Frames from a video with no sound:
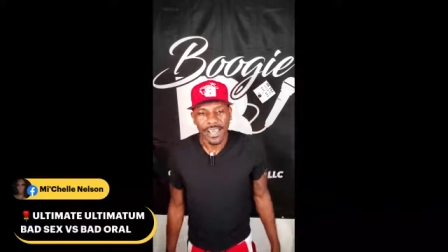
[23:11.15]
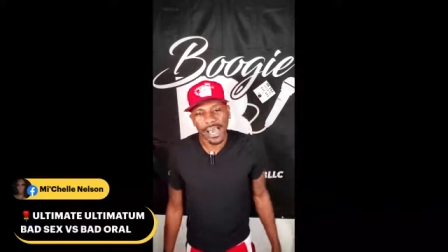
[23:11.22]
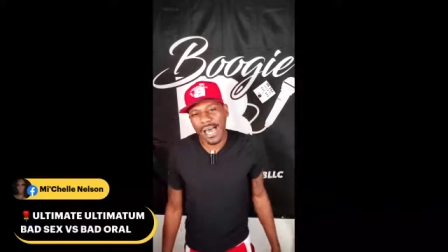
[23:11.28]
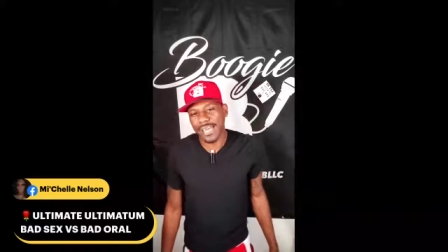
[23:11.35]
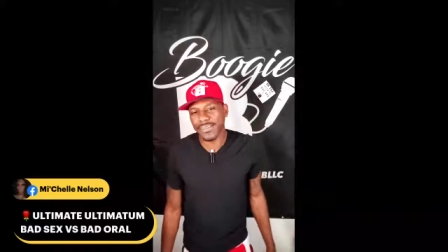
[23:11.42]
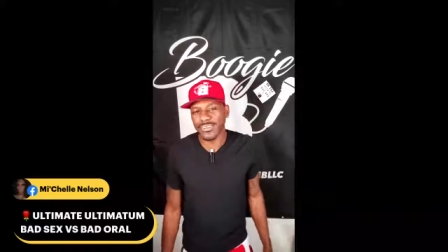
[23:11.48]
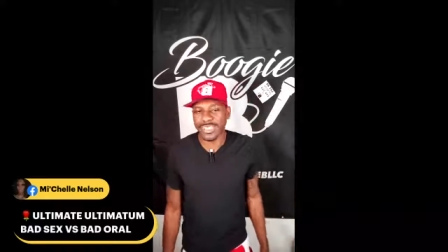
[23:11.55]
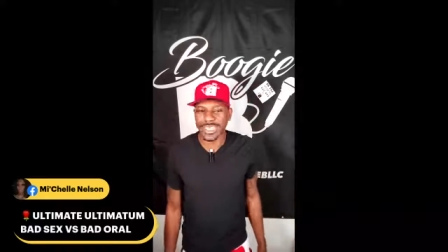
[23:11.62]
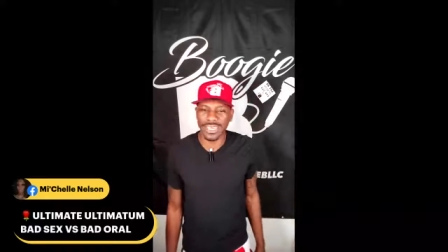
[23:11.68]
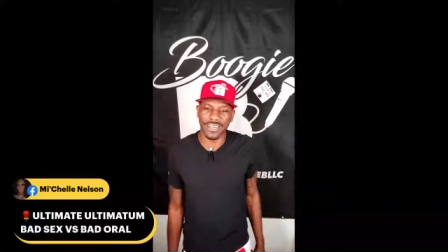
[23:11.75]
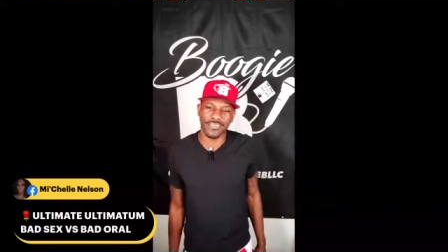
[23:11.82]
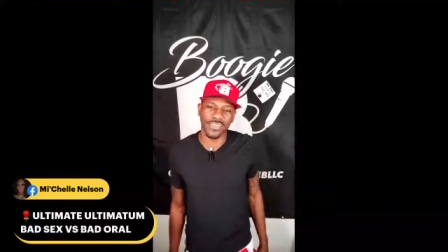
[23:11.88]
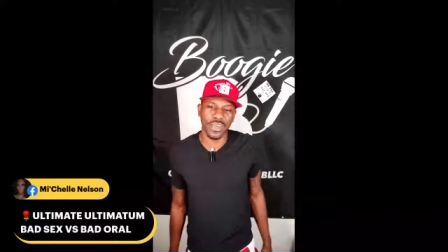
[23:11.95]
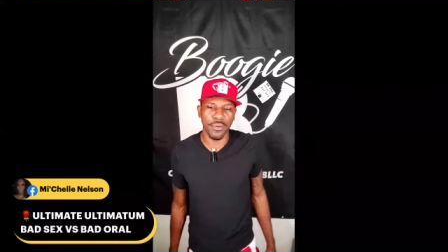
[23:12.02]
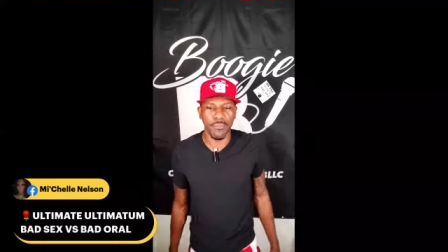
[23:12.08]
I don't
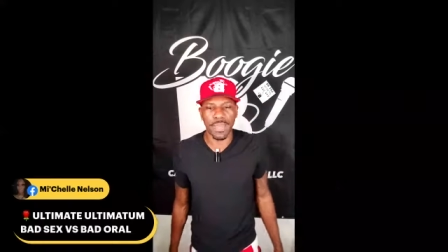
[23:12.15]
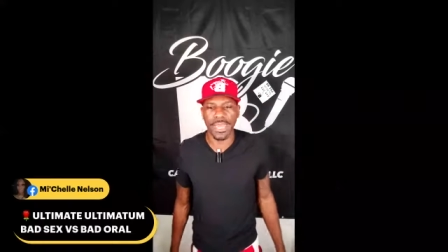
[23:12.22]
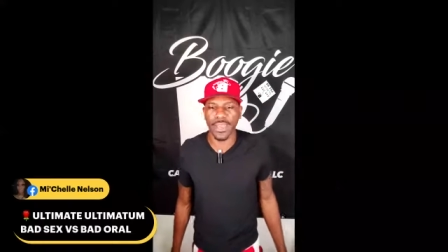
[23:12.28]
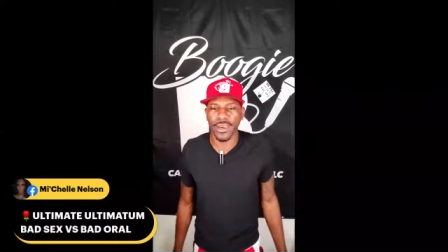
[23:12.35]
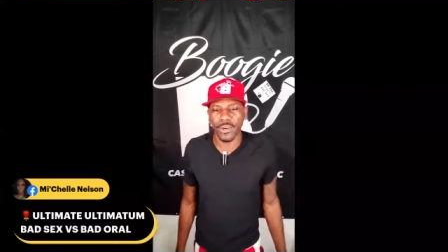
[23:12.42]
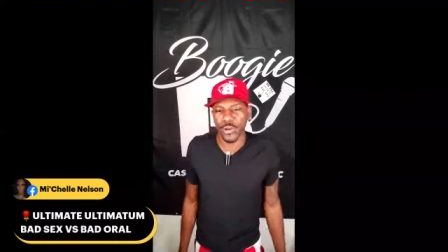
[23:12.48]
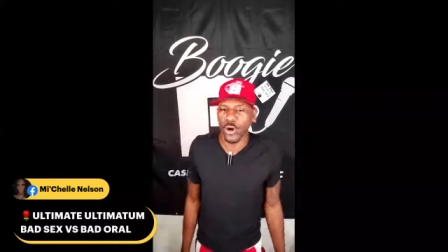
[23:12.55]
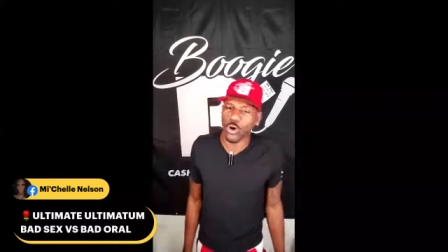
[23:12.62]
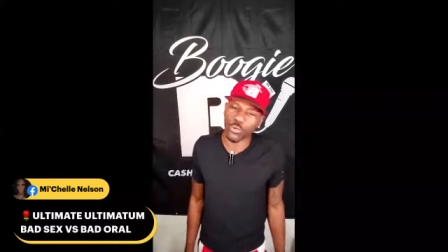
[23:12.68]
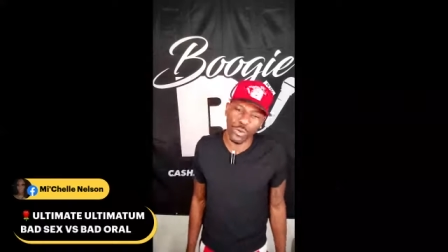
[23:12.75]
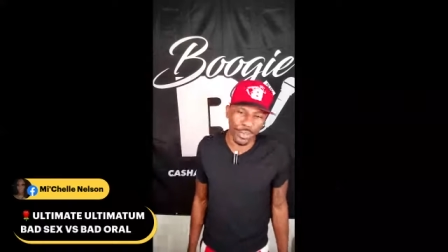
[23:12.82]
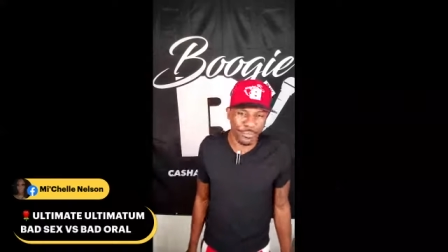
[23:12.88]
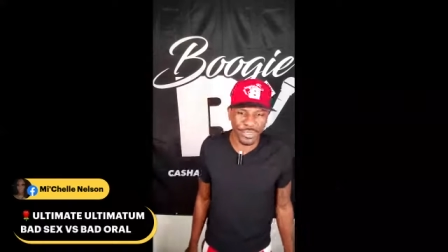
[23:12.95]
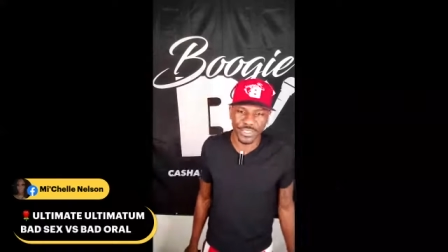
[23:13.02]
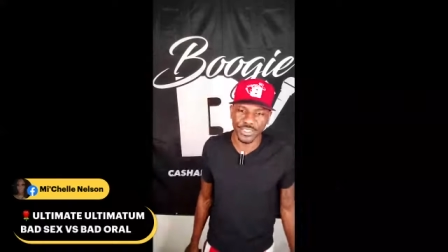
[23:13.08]
care if you're a man or a
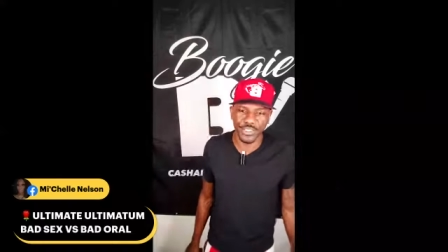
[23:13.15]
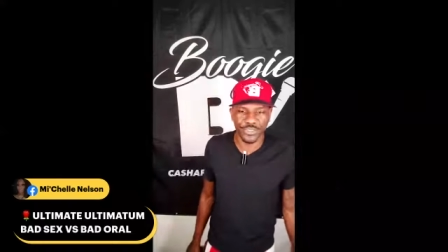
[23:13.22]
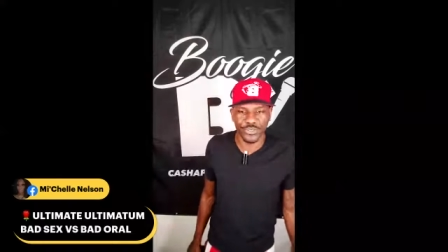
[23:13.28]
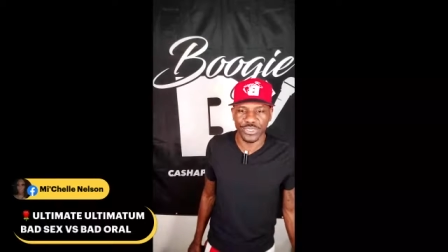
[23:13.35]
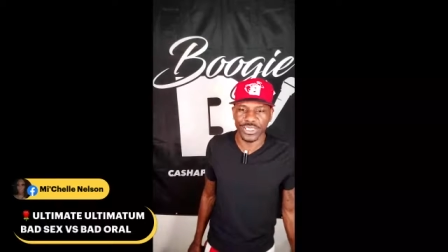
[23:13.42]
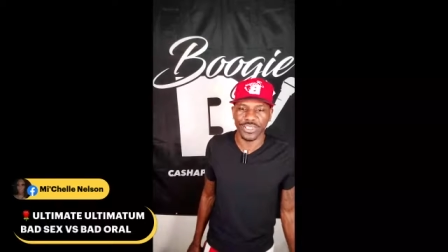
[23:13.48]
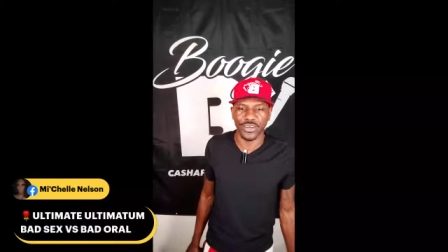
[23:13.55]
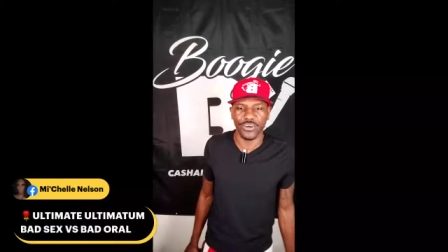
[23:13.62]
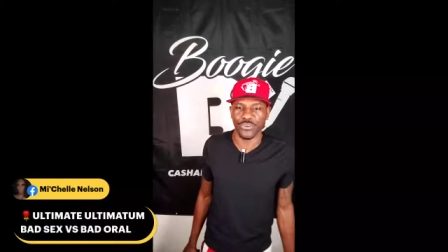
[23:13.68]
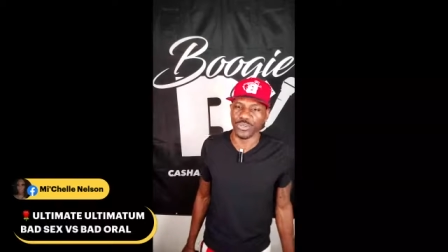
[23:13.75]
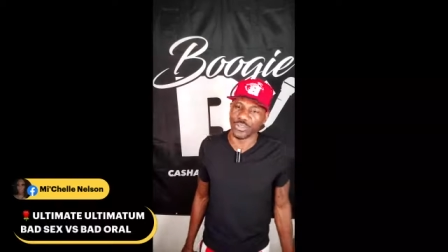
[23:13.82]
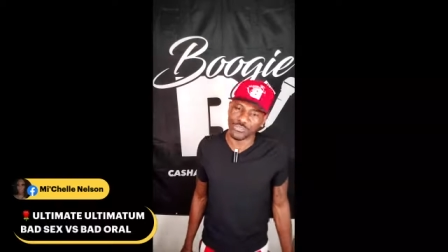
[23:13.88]
woman, you're doing it on.